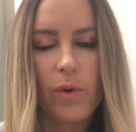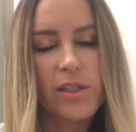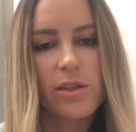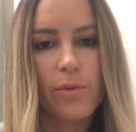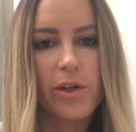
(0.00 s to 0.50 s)

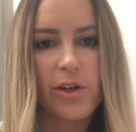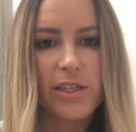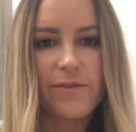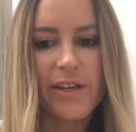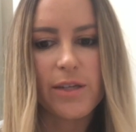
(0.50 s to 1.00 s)
Once the blow dry
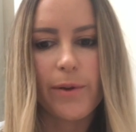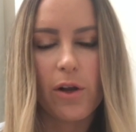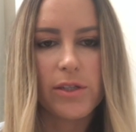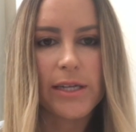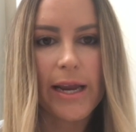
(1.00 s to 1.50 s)
is finished, we
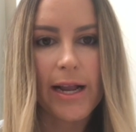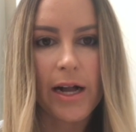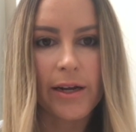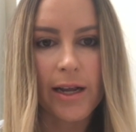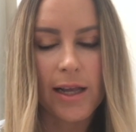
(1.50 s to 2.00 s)
alternate
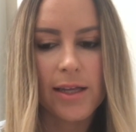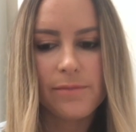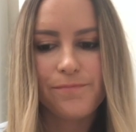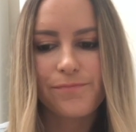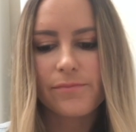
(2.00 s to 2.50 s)
cut and colour.
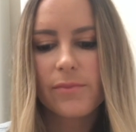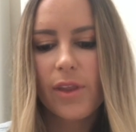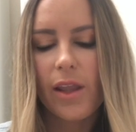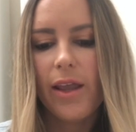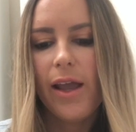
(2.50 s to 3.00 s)

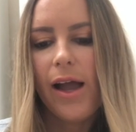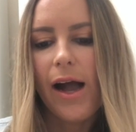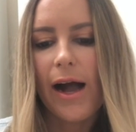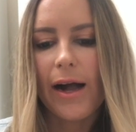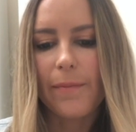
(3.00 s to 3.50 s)

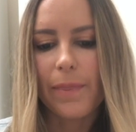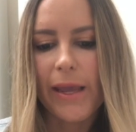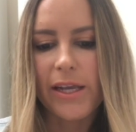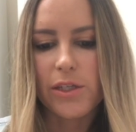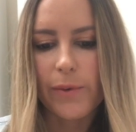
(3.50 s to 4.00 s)
Um,
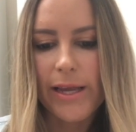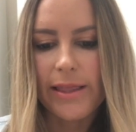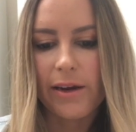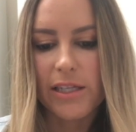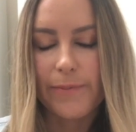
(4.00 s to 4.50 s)
each week,
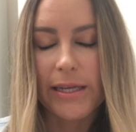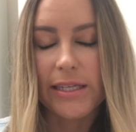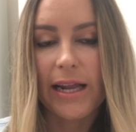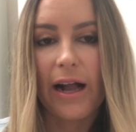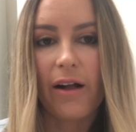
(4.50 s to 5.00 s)
they're
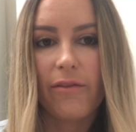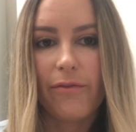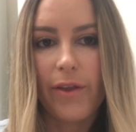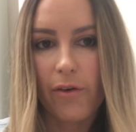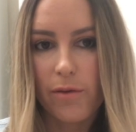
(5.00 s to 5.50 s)
expected to have
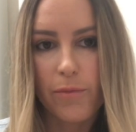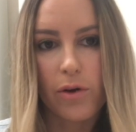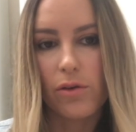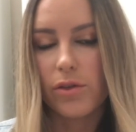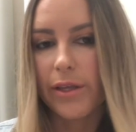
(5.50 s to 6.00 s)
their own
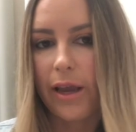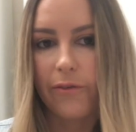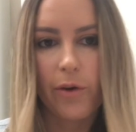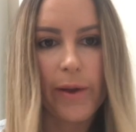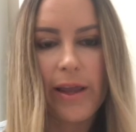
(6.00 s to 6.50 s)
models
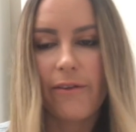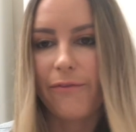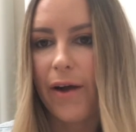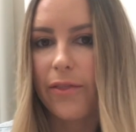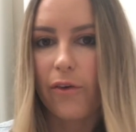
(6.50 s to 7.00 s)
every week,
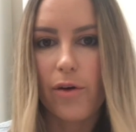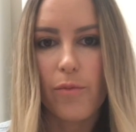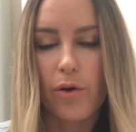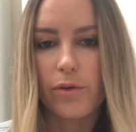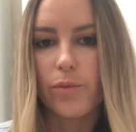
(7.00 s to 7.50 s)
find their own
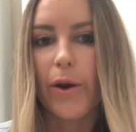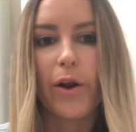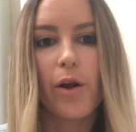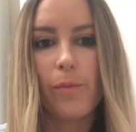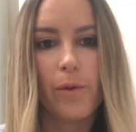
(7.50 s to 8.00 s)
models. We don't
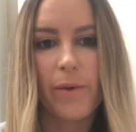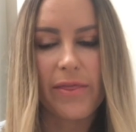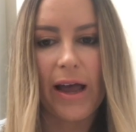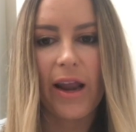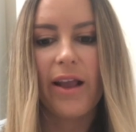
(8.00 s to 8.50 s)
help them with
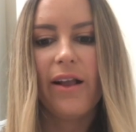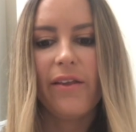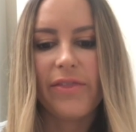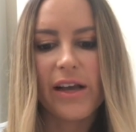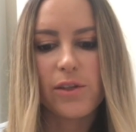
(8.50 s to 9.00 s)
that
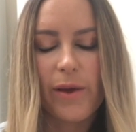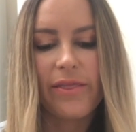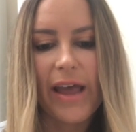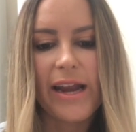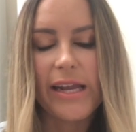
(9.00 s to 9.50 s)
that's where
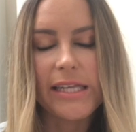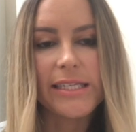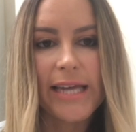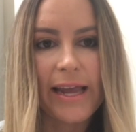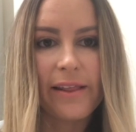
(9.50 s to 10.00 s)
they need to
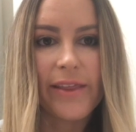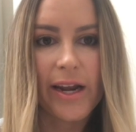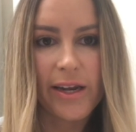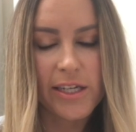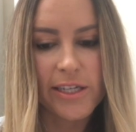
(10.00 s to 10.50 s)
take that
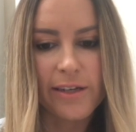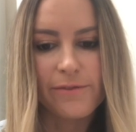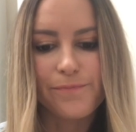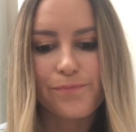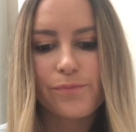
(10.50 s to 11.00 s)
initiative.